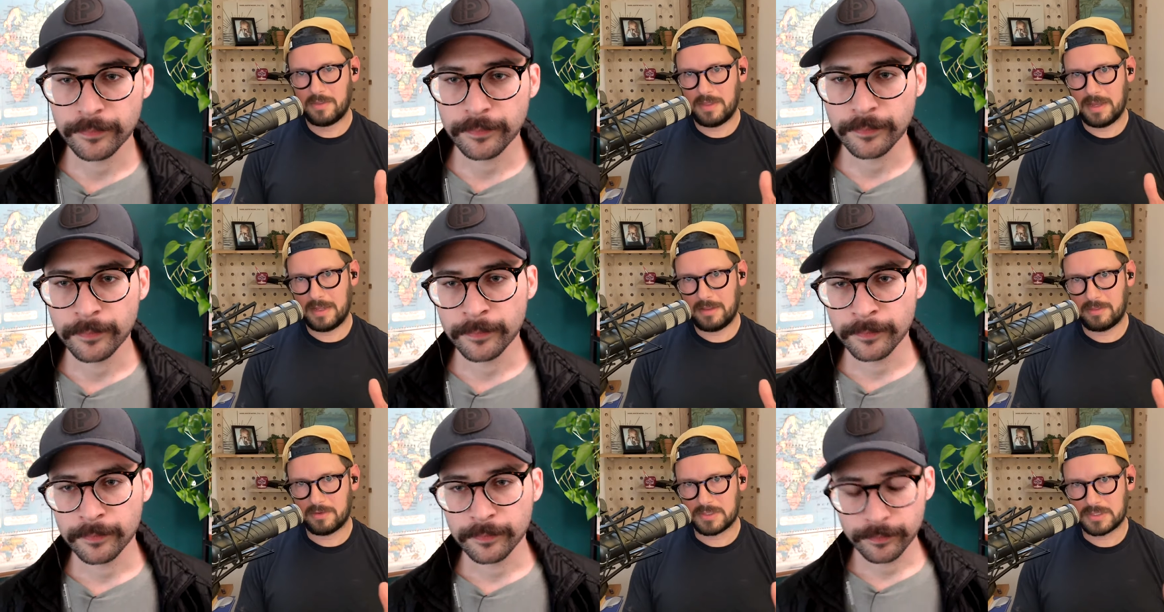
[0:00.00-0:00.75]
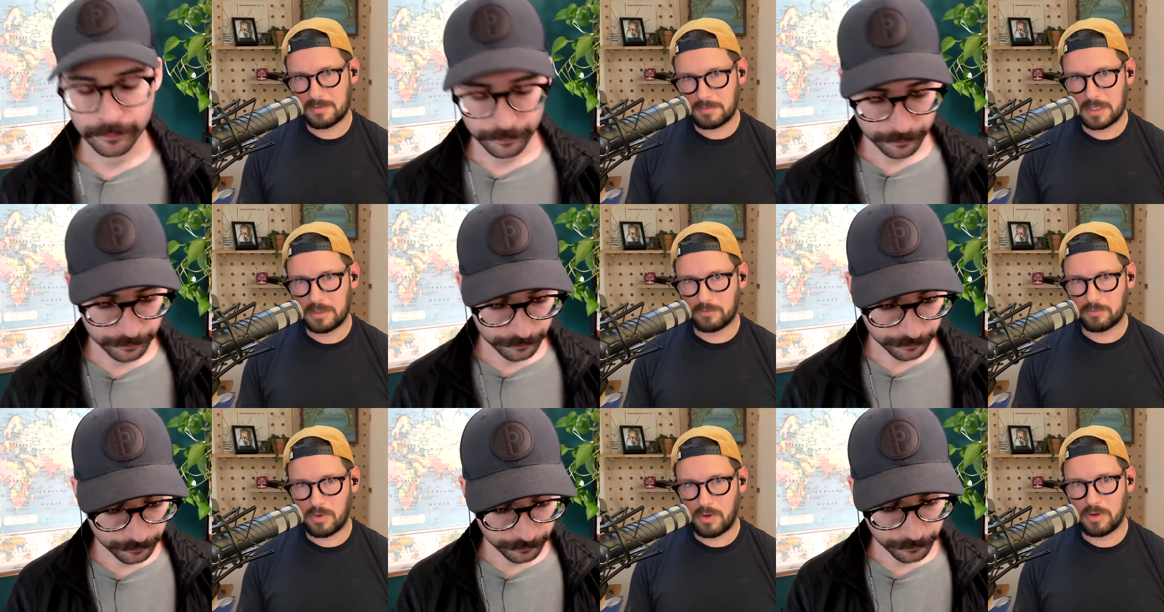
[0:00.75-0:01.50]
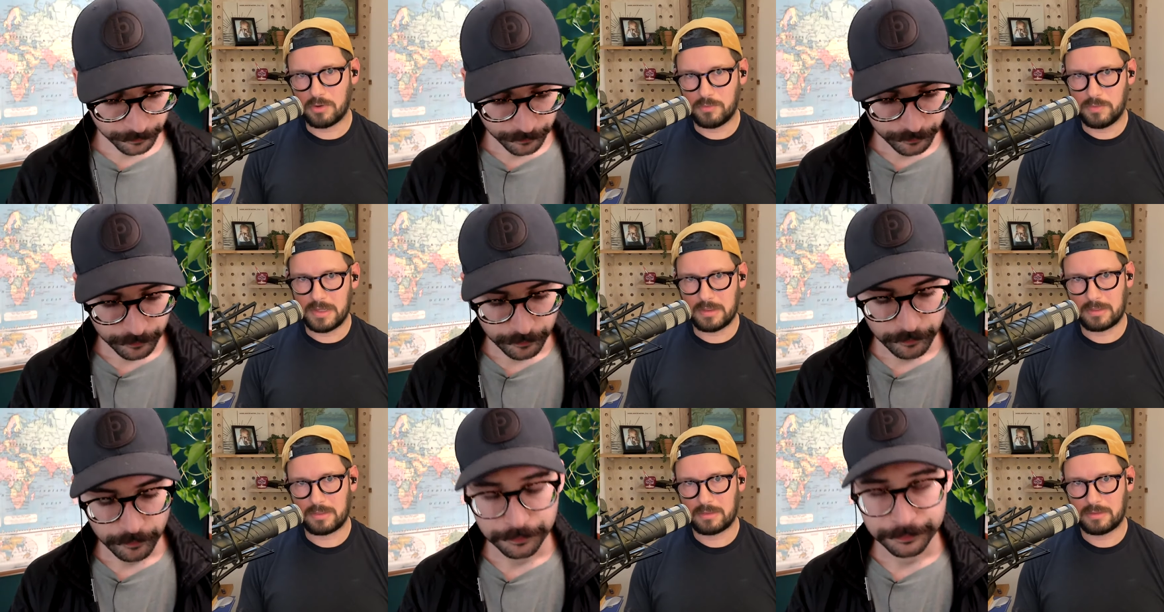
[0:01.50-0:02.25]
Speaker 1: that there's something wrong
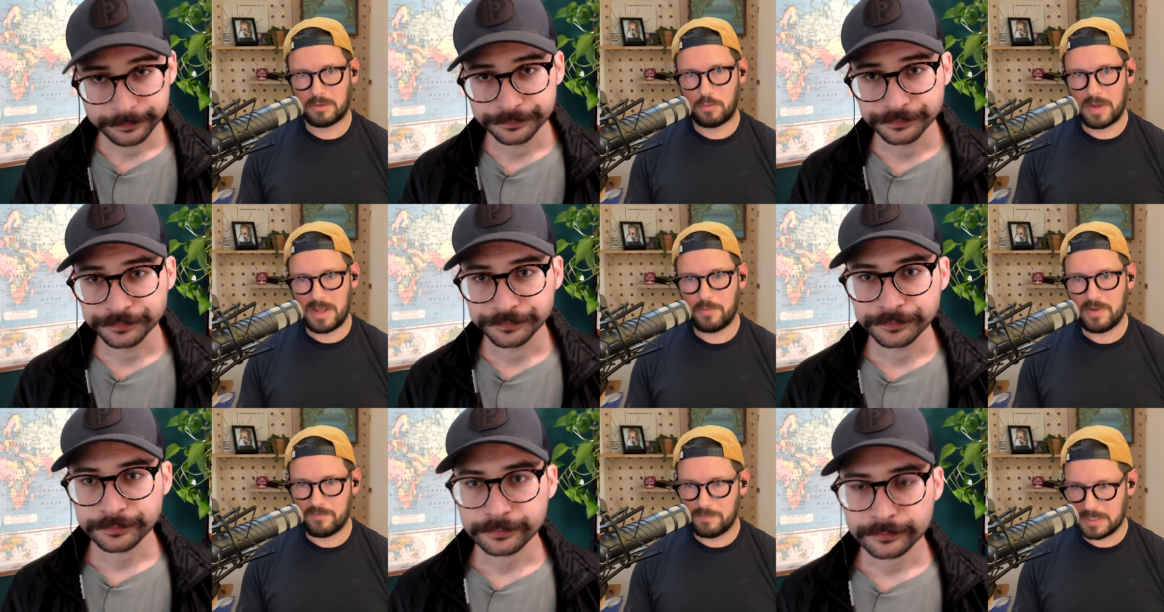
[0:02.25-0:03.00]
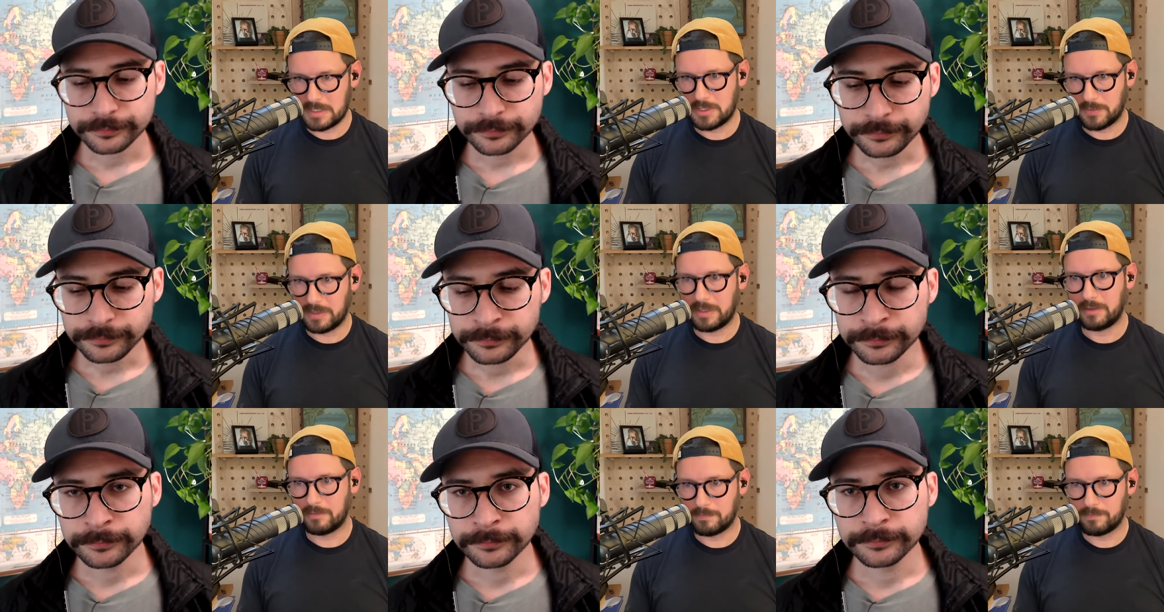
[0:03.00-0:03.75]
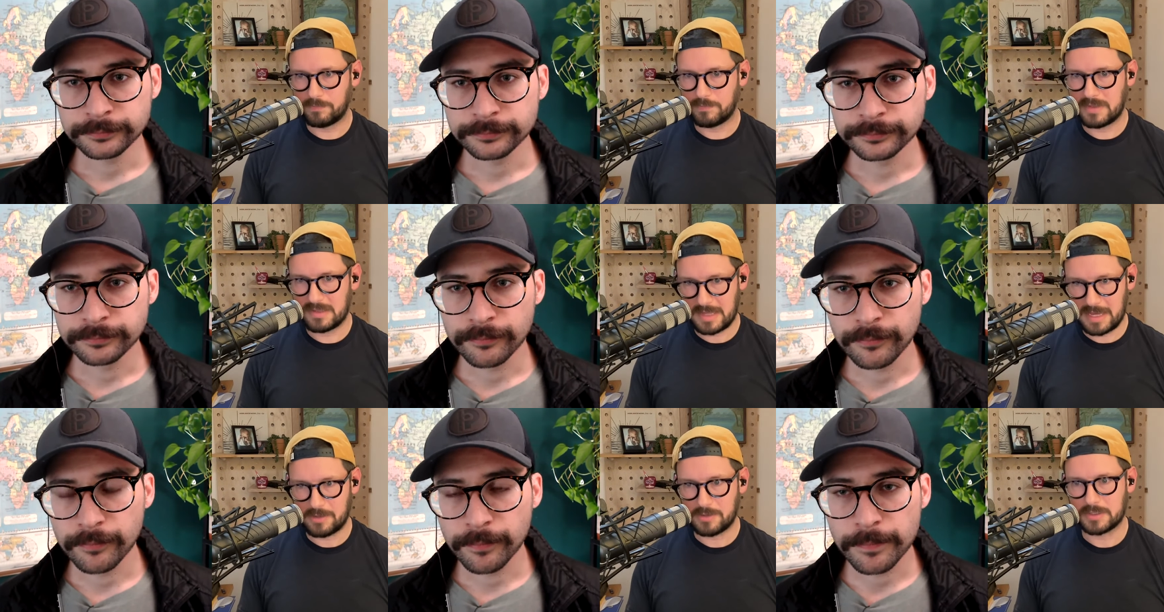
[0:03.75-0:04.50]
with the way we've been doing
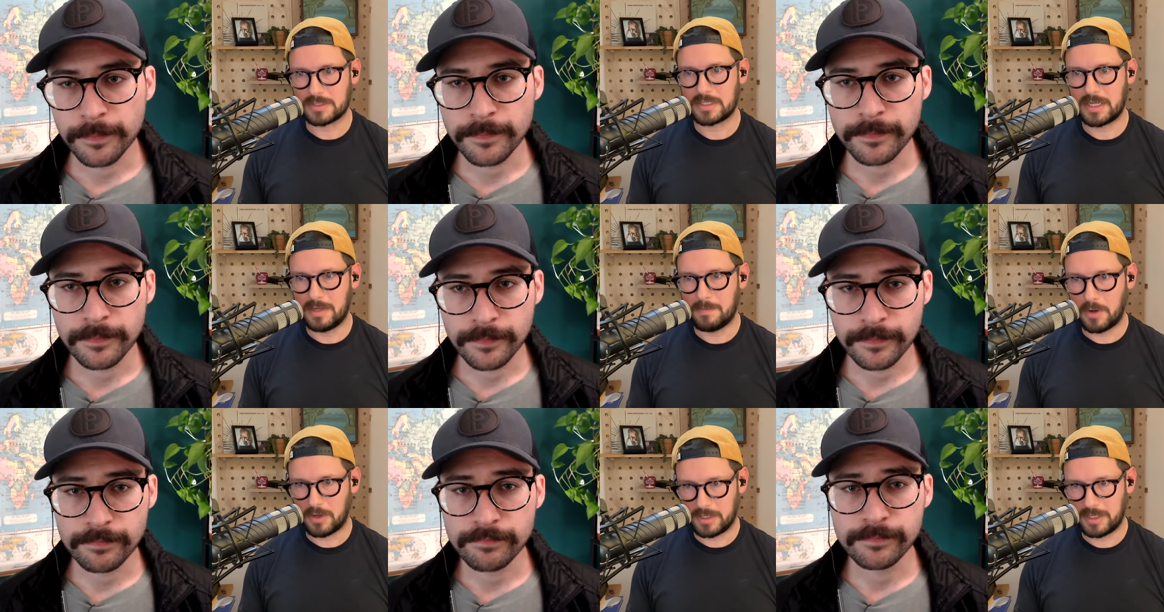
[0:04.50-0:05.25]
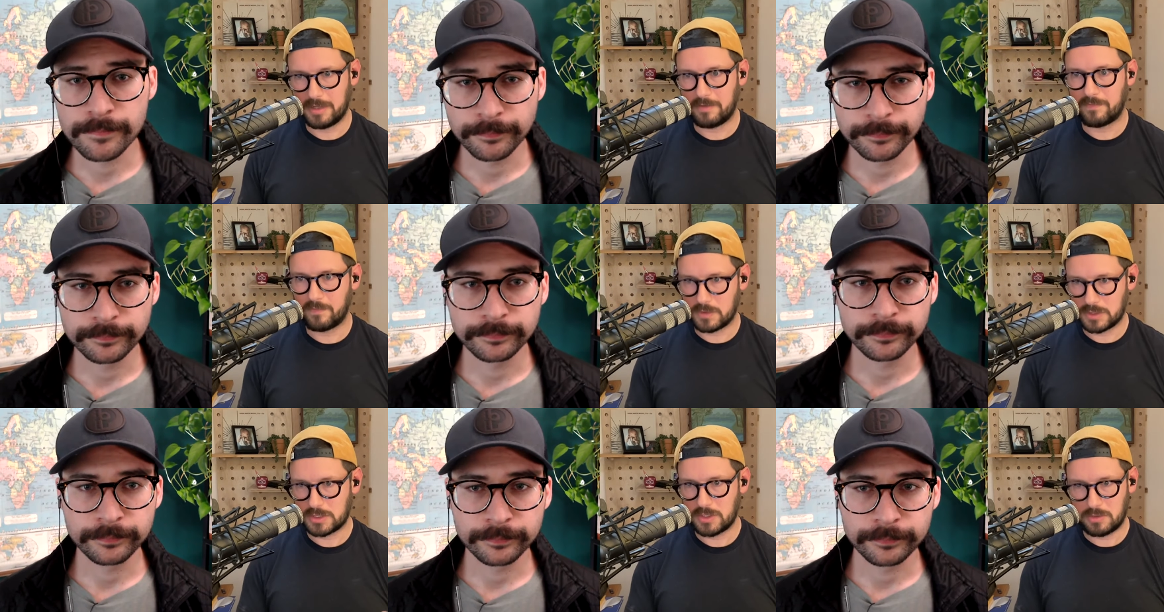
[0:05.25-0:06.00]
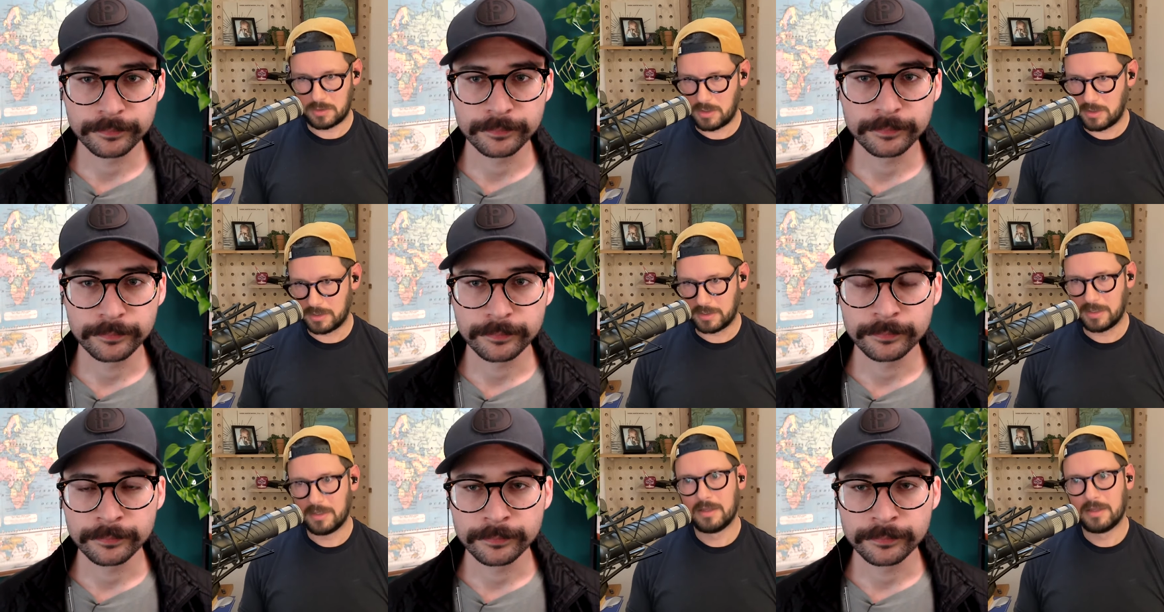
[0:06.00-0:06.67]
sales and marketing for so long